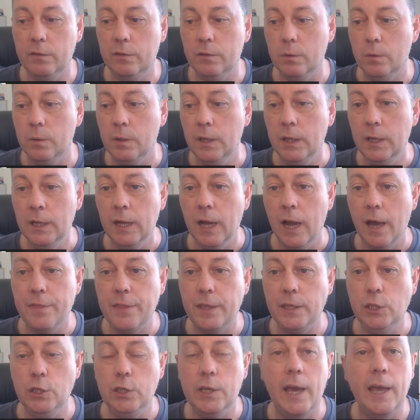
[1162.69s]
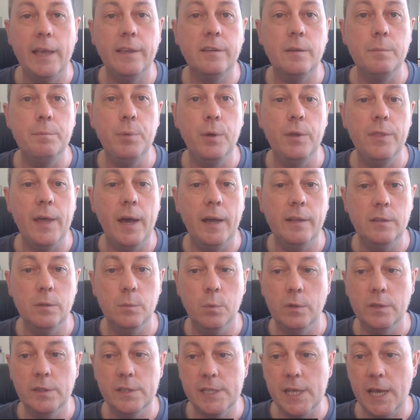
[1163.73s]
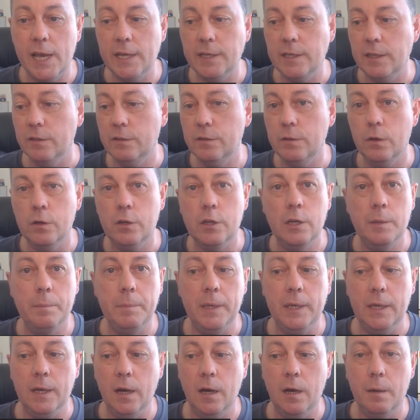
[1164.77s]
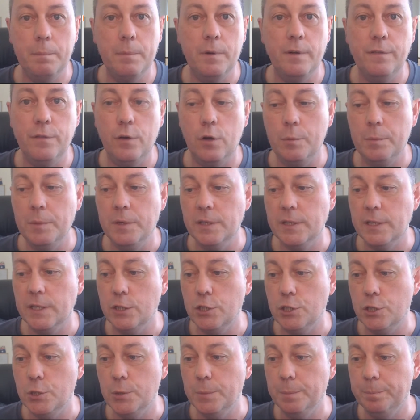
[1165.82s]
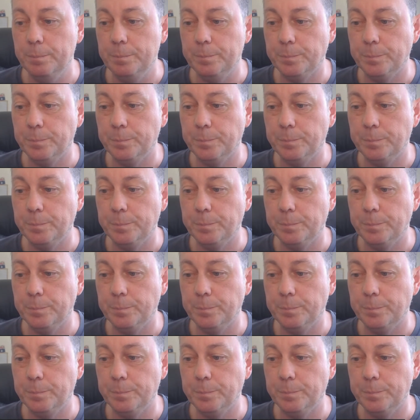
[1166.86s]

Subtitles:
So I think you guys can put that to one side. It's not going to be a performance issue.